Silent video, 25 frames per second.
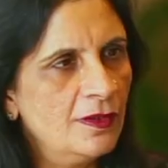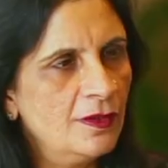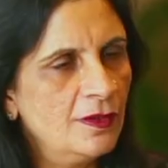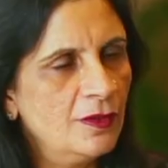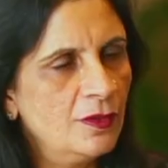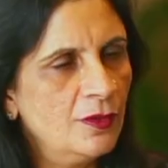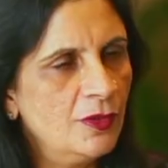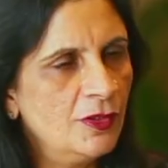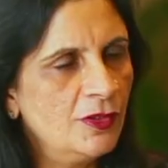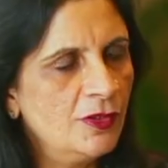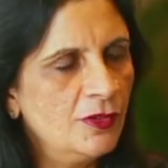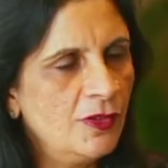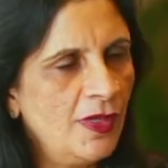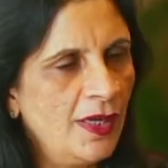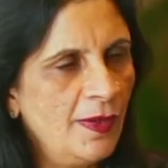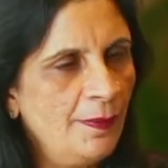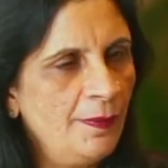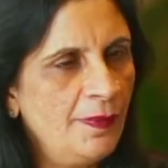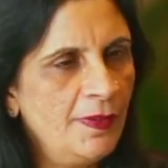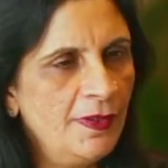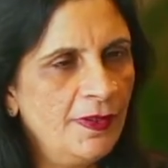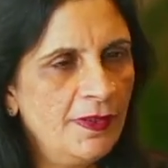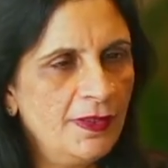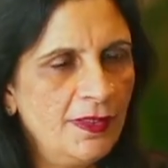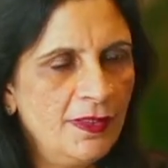going to
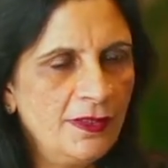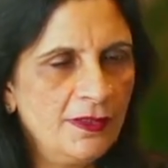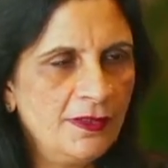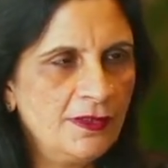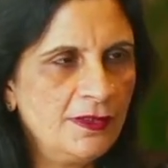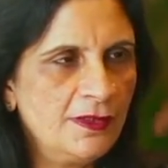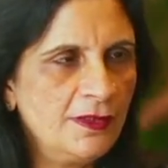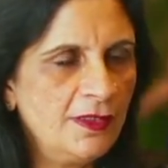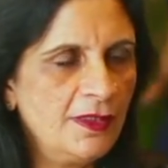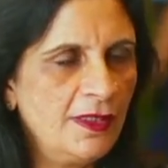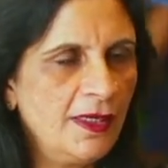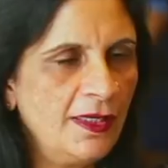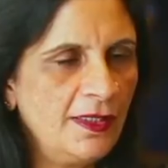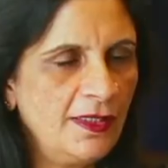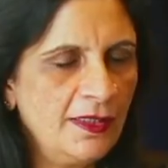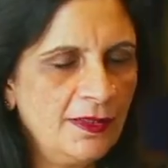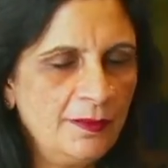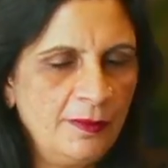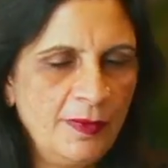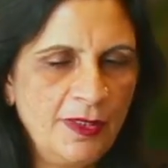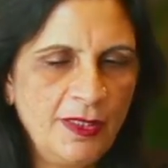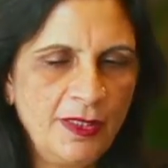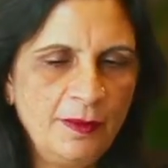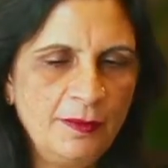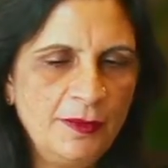happen, that I can
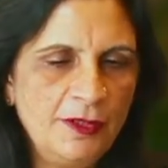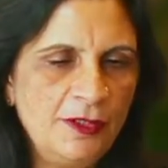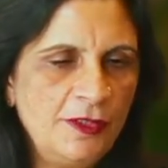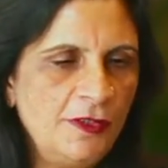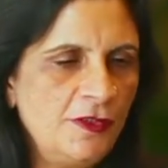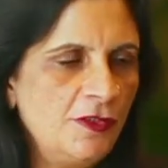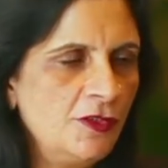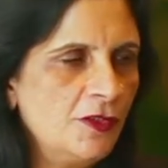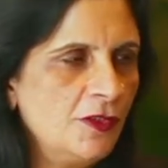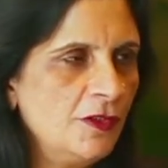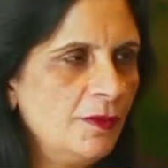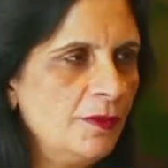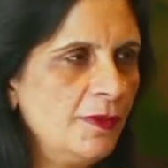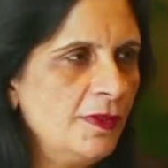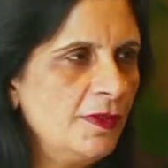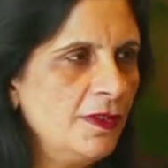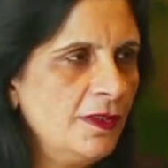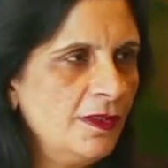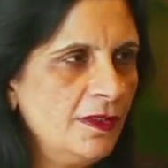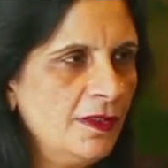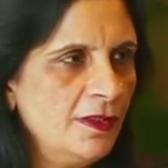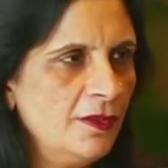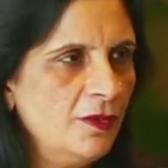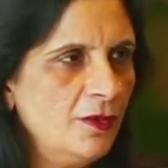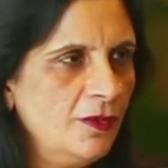become a teacher, but I
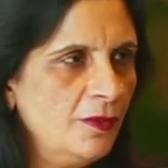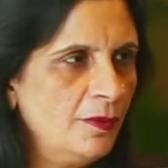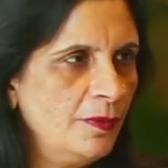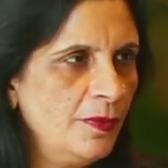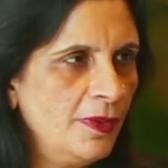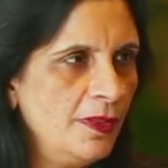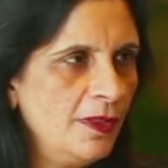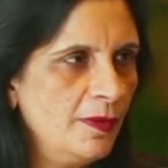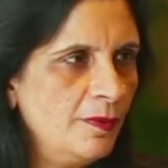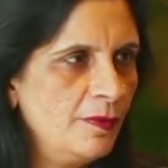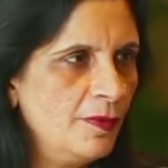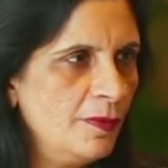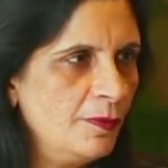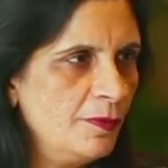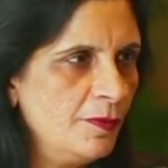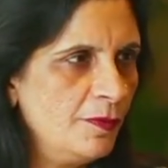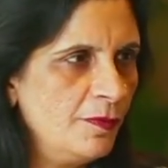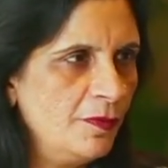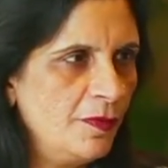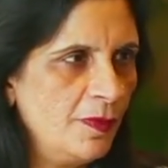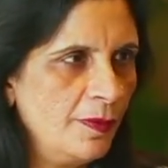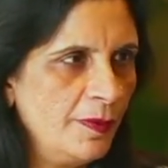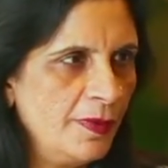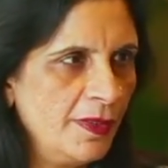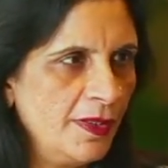cannot become a
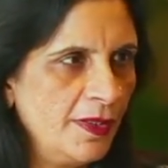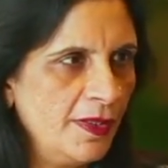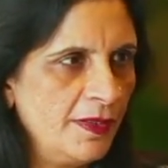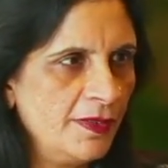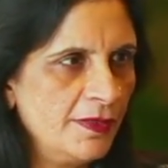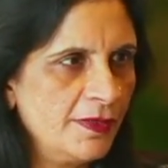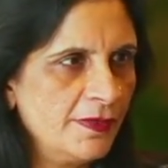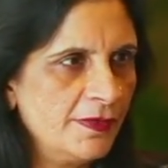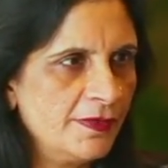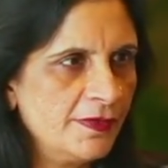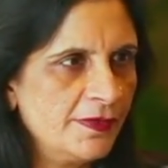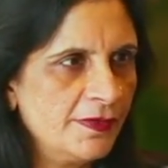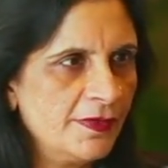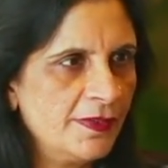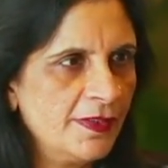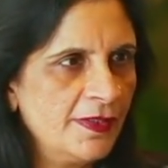performing artist.